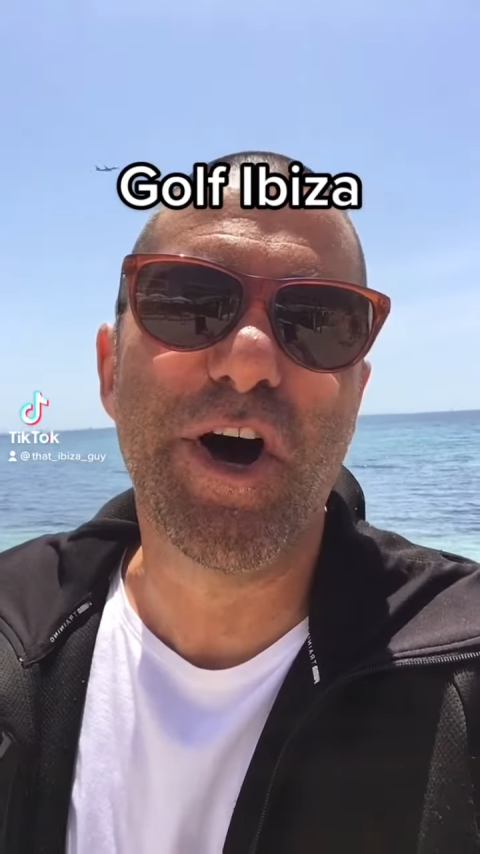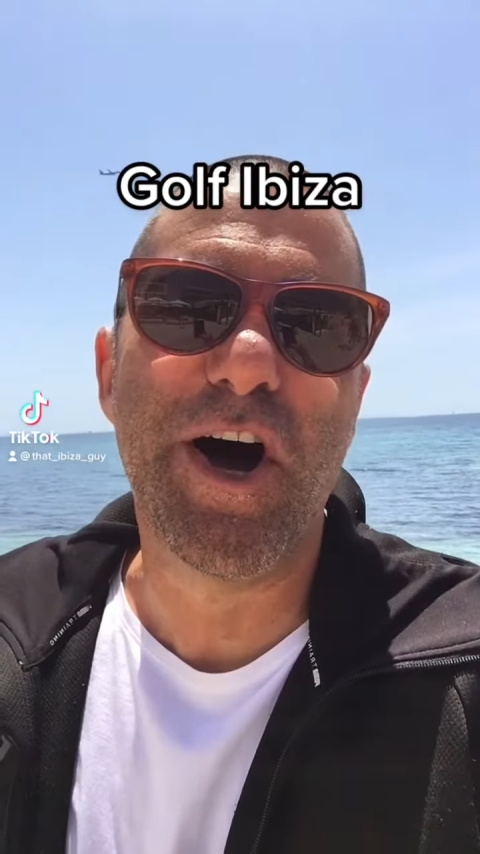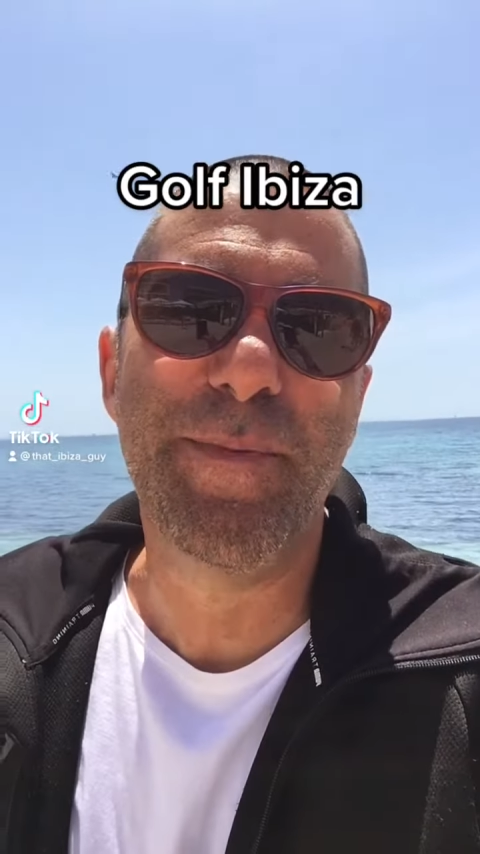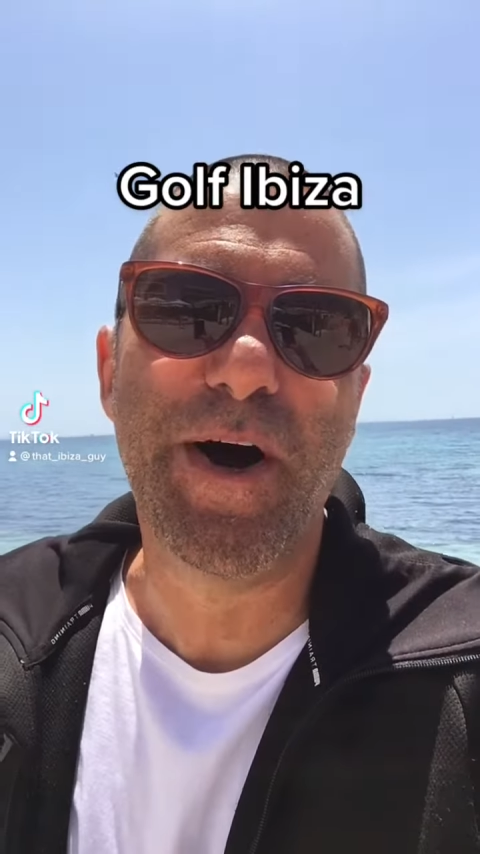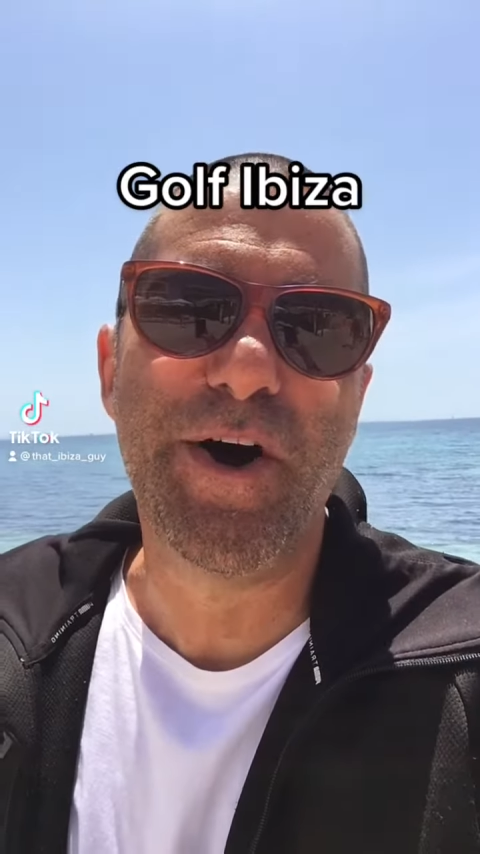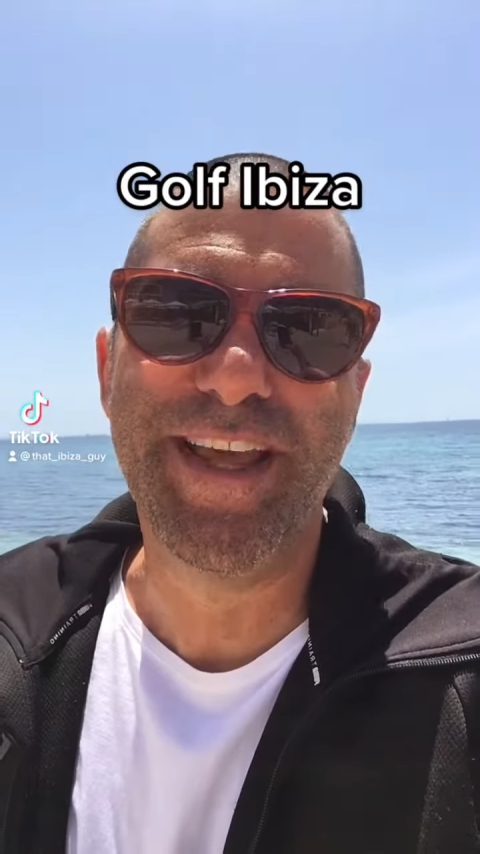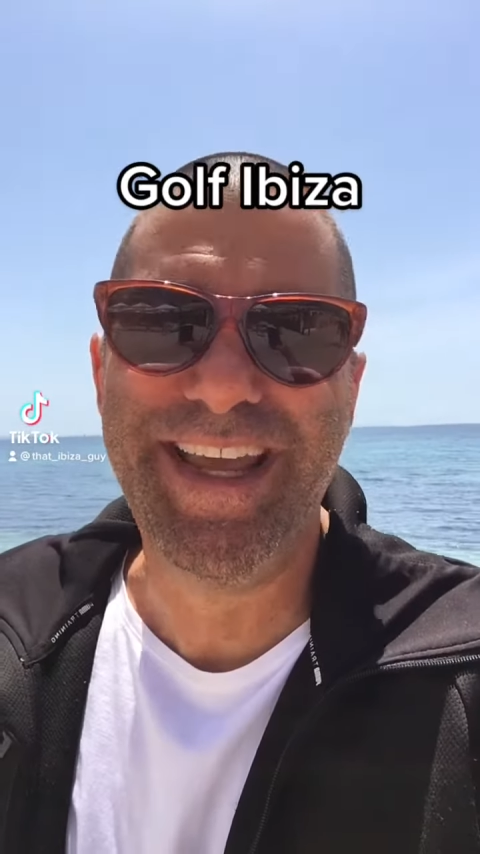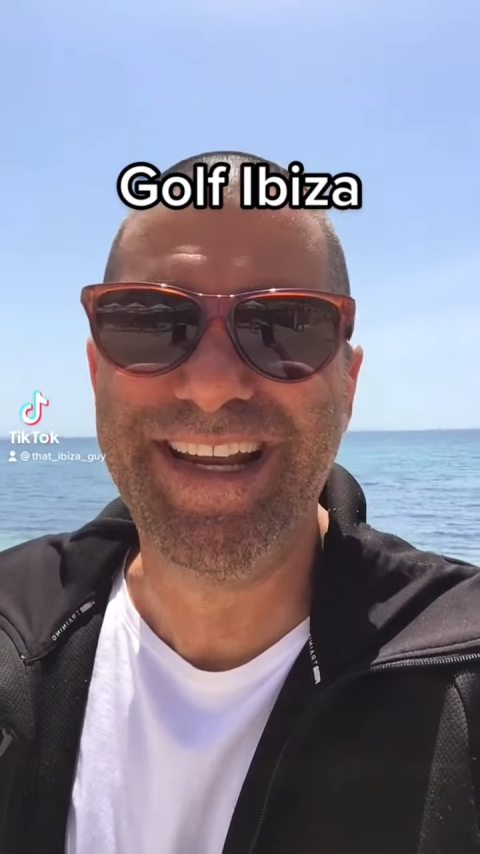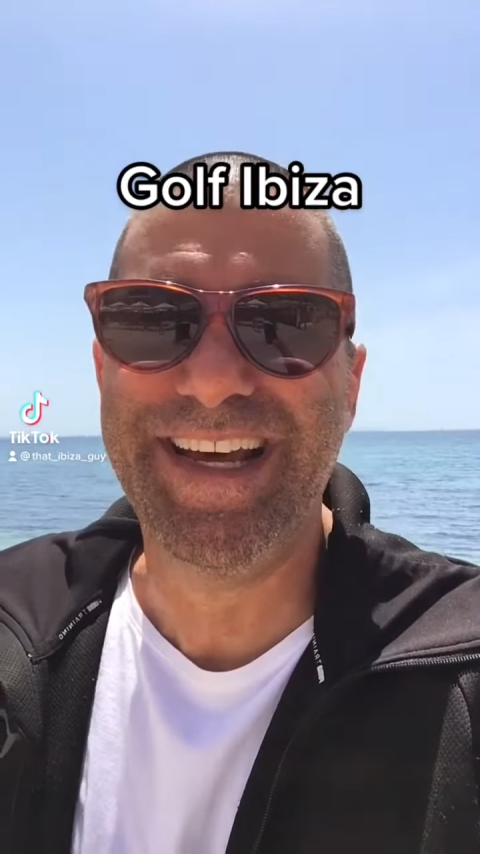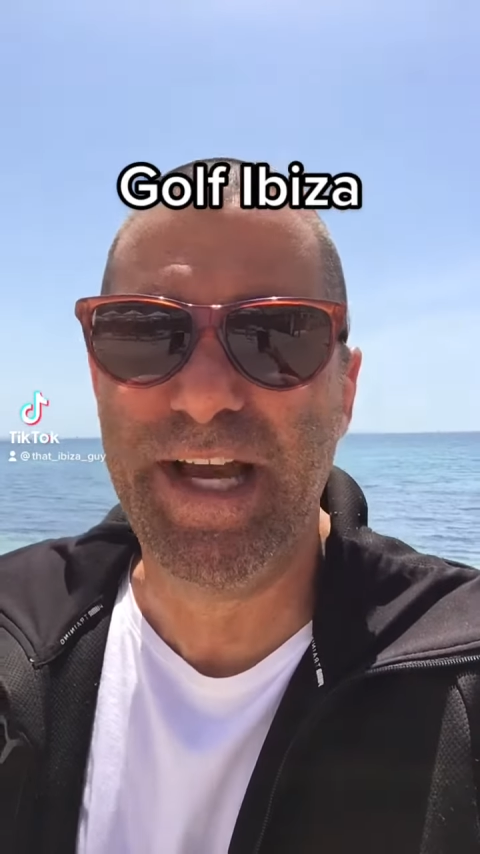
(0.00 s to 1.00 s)
talk about
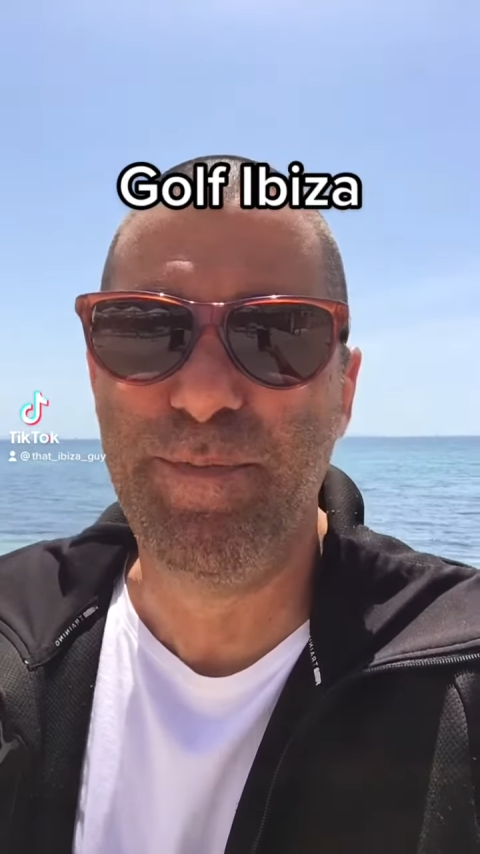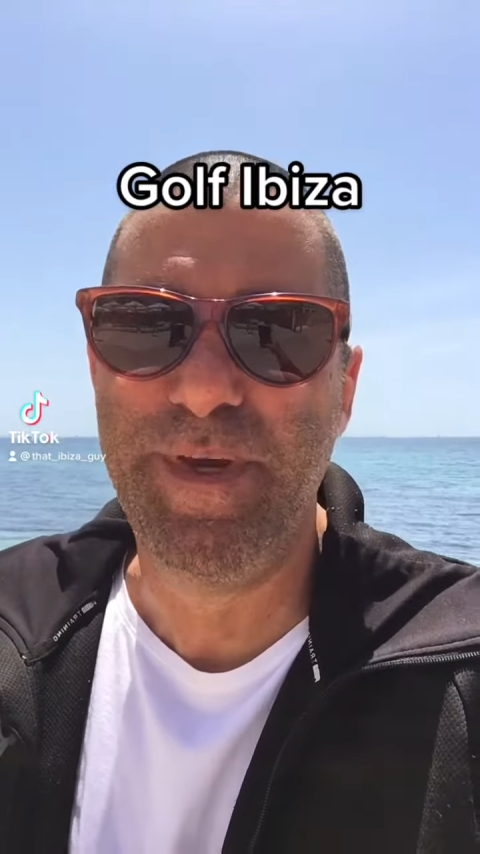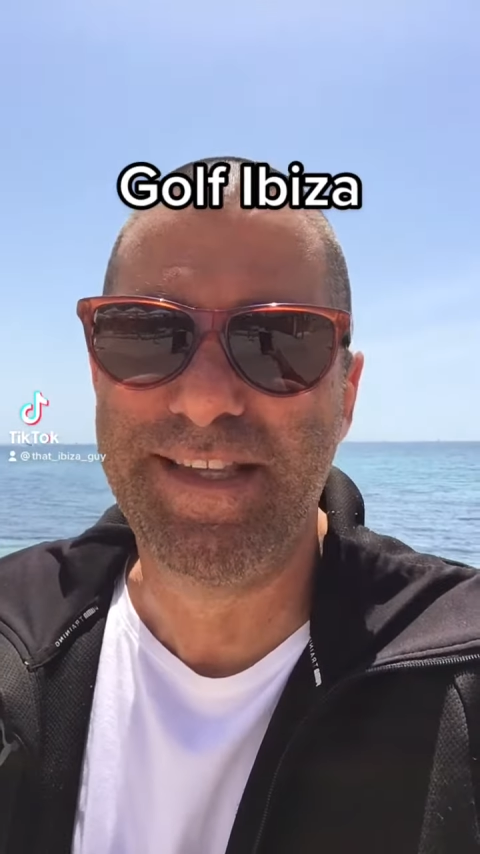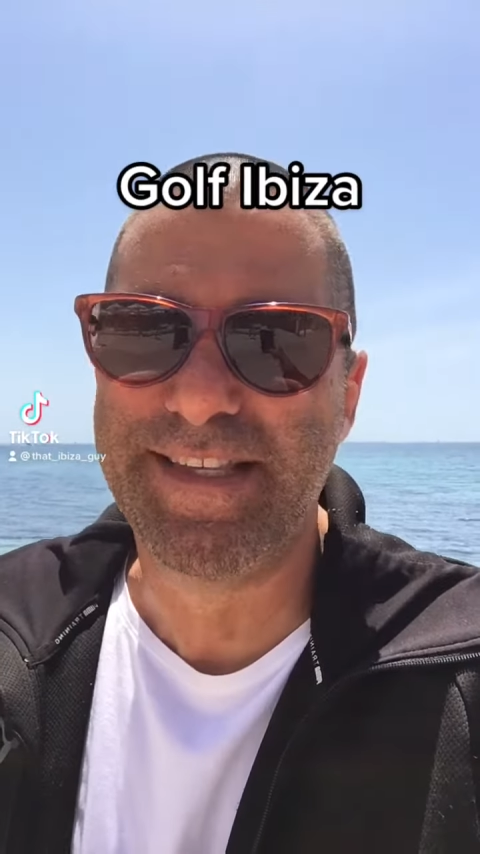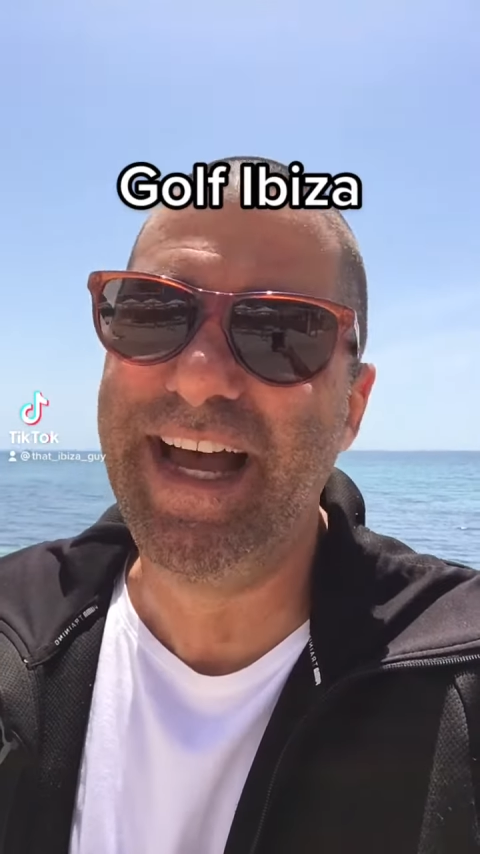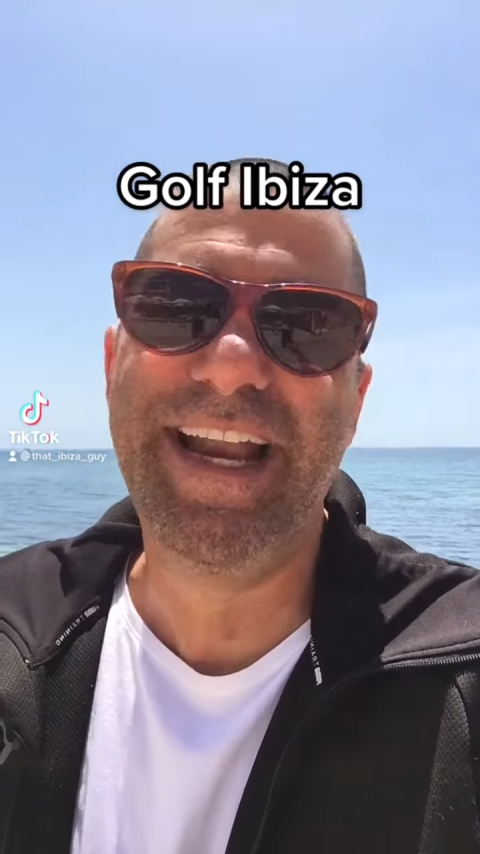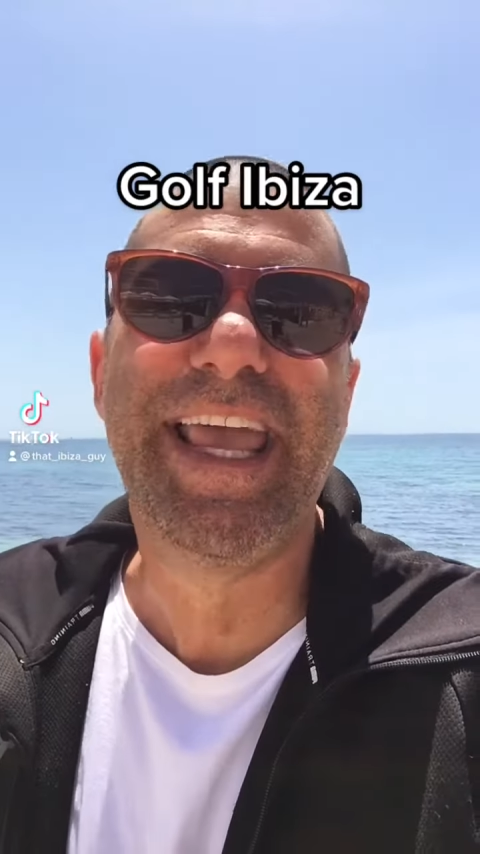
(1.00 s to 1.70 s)
in Ibiza,